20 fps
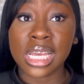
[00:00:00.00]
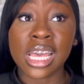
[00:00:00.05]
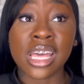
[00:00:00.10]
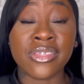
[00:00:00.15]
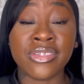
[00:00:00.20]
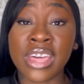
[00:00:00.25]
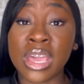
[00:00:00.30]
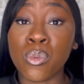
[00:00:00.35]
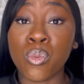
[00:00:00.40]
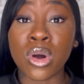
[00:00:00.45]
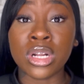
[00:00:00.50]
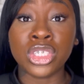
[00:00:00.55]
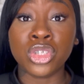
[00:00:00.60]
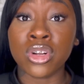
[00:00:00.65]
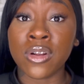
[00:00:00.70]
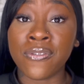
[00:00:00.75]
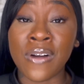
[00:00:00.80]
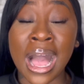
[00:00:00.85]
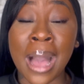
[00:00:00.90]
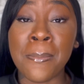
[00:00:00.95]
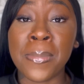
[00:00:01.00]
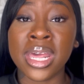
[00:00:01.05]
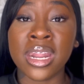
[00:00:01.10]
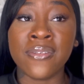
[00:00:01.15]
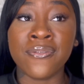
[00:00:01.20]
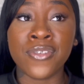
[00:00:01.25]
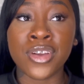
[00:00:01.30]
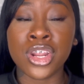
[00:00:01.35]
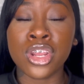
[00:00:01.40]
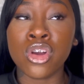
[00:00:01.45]
They want you to. I made a
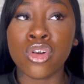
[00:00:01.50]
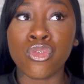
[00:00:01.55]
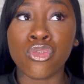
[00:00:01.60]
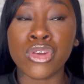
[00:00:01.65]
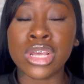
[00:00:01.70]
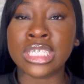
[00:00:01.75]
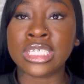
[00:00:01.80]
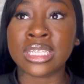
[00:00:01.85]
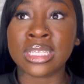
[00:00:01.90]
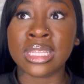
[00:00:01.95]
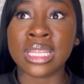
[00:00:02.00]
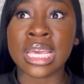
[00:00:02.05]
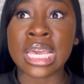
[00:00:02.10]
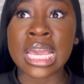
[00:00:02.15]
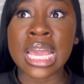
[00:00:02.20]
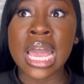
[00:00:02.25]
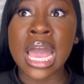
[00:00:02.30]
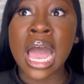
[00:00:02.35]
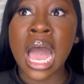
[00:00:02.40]
video recently